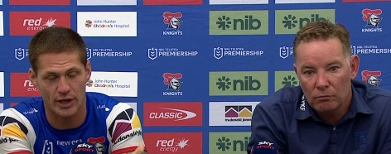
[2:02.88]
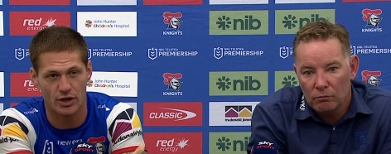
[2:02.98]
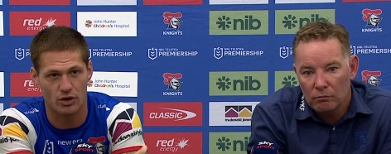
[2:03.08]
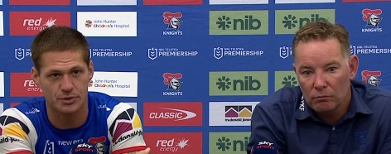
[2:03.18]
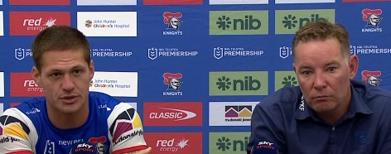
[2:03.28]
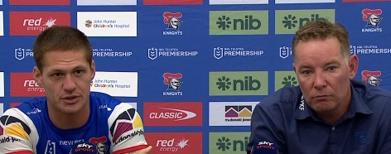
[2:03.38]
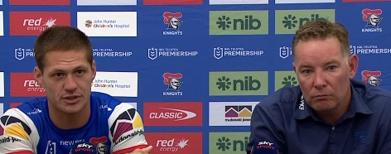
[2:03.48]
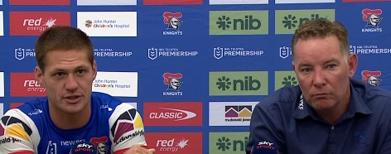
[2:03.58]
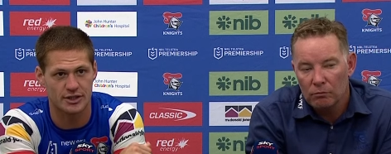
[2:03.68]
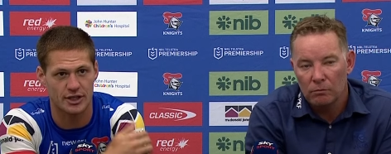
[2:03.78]
Speaker 1: had our
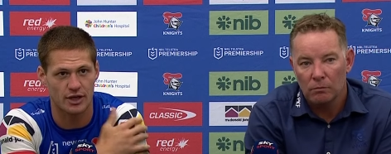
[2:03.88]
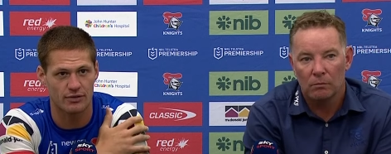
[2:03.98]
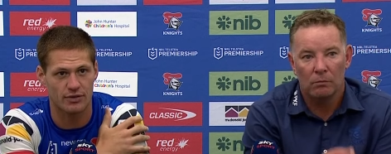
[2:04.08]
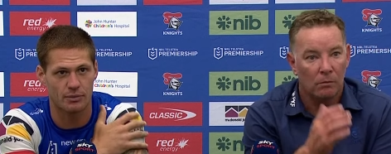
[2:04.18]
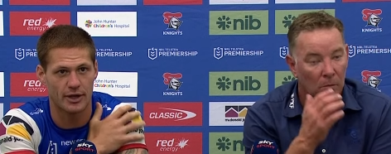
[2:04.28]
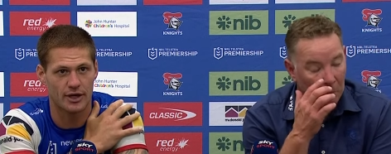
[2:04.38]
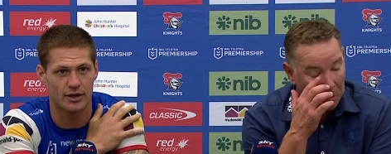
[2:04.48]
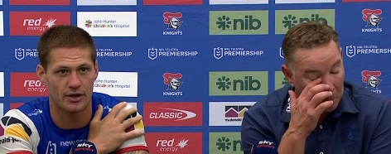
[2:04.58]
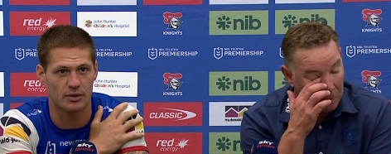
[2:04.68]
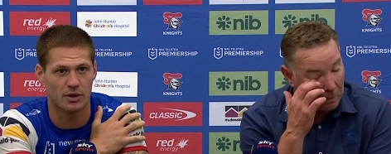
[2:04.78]
opportunities in the second half in the back
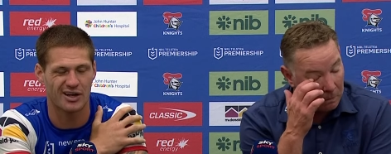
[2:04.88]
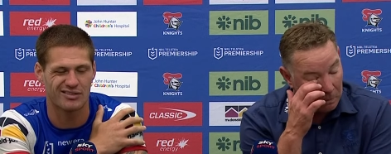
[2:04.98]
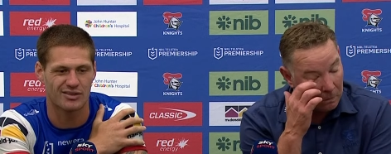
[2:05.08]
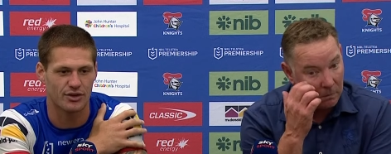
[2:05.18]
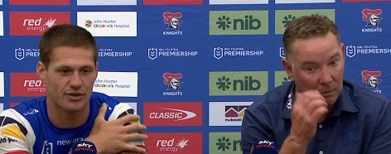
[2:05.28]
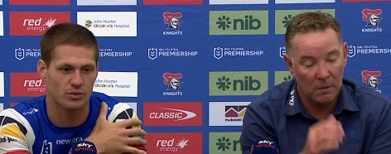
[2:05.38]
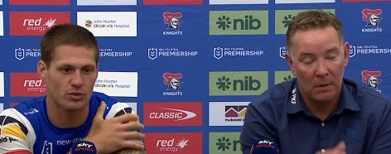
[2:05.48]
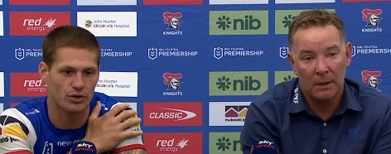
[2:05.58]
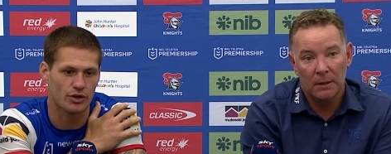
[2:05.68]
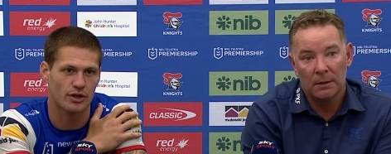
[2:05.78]
end there, but I don't think we
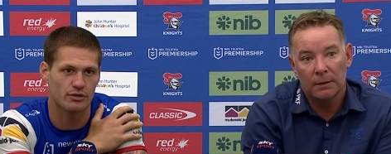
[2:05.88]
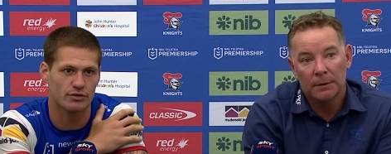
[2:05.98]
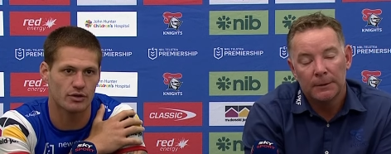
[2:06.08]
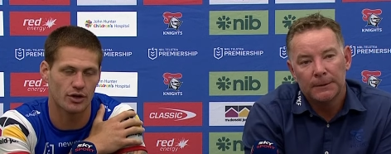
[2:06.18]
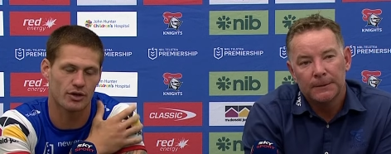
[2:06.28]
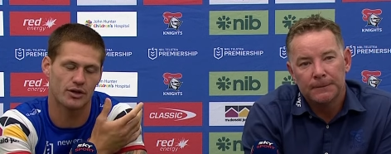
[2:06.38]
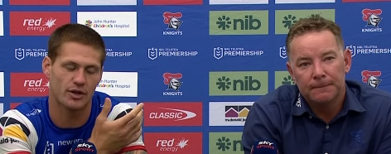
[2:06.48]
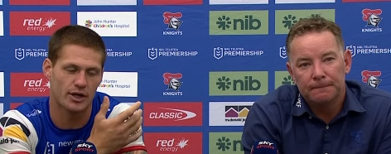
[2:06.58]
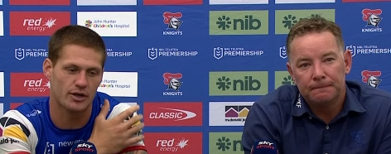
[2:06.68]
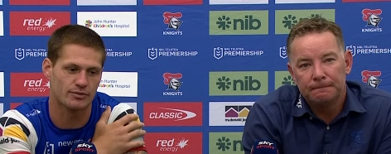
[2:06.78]
were good enough. I don't
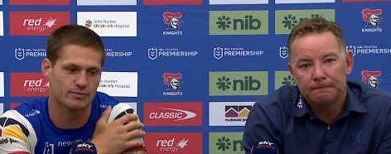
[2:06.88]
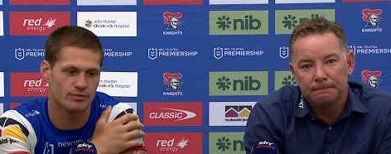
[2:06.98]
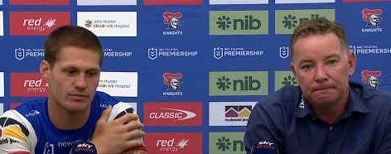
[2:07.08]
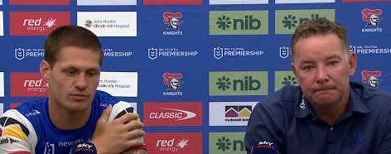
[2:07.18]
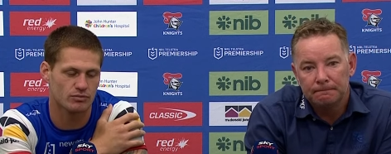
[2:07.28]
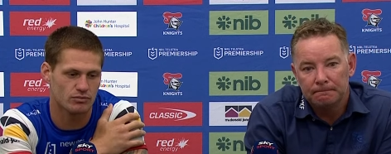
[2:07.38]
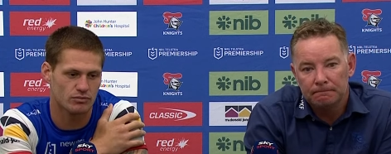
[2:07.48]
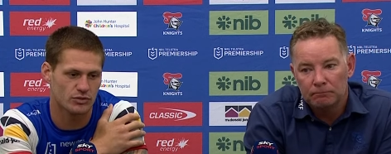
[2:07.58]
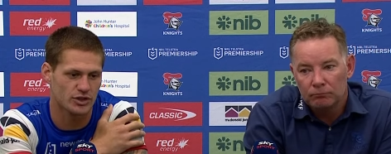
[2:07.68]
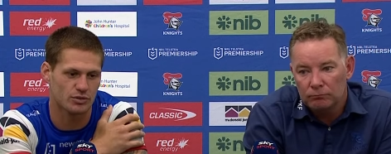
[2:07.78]
think our
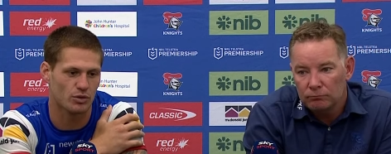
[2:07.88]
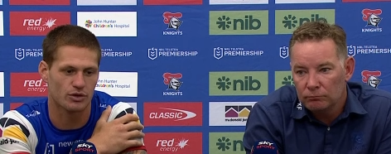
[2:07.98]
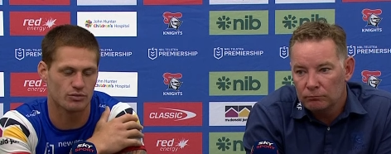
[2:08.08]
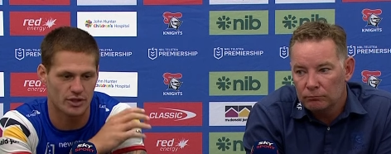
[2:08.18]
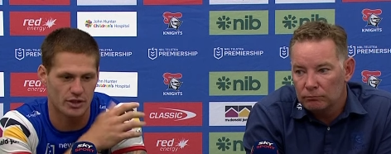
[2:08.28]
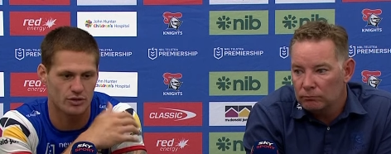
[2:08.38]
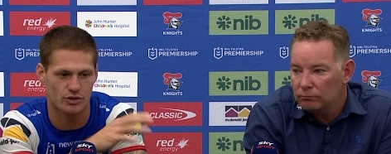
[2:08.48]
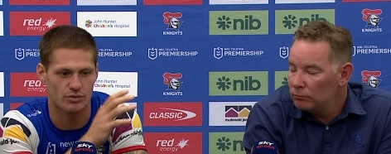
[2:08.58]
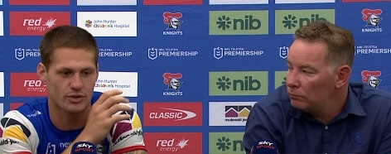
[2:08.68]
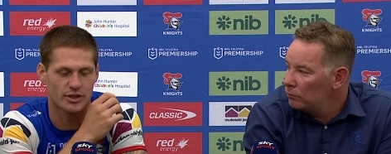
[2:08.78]
we just weren't we didn't
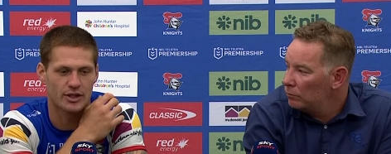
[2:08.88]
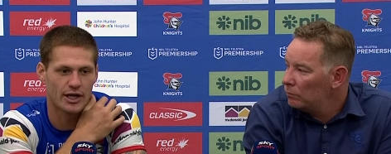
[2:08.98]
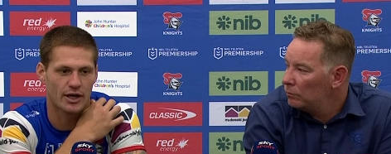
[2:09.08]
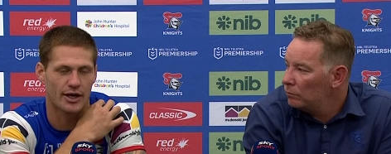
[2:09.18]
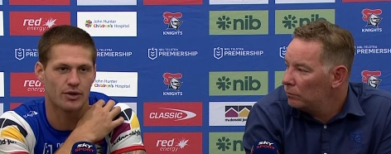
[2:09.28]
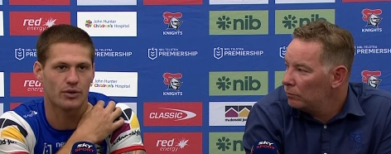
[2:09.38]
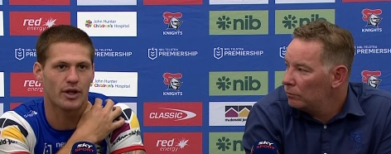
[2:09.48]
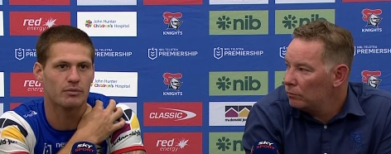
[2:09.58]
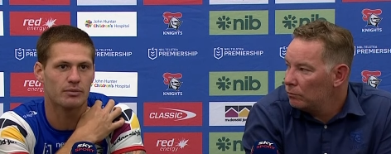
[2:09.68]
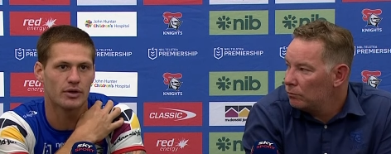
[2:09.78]
we didn't uh, handle
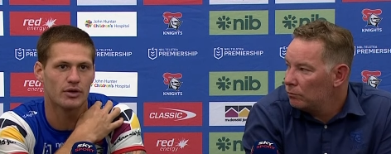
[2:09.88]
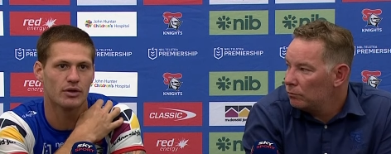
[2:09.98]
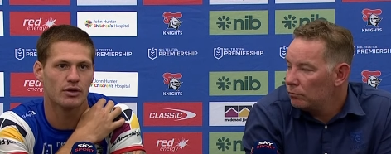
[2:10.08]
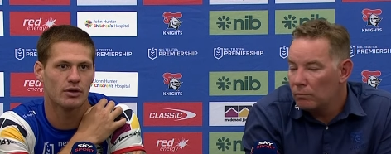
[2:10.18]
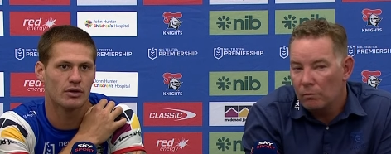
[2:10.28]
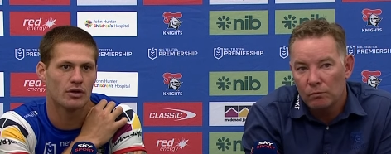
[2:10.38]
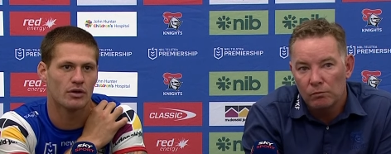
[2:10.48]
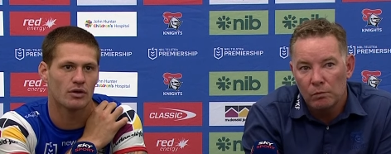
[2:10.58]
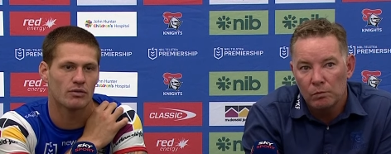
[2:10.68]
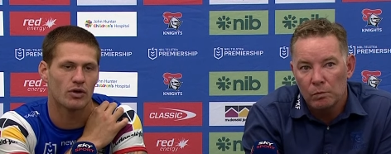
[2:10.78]
that period
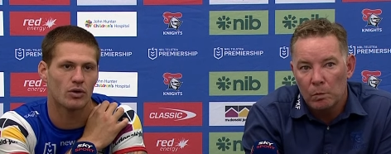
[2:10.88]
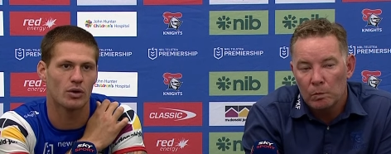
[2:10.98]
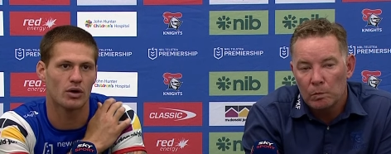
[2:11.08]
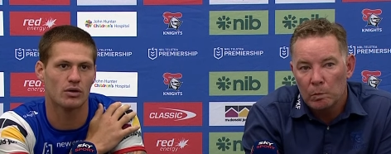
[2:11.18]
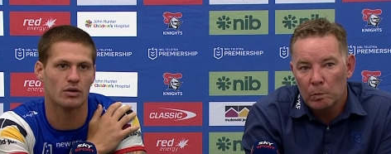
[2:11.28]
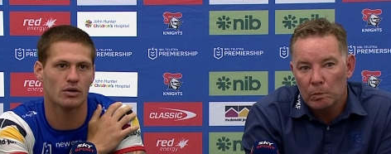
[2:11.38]
very well.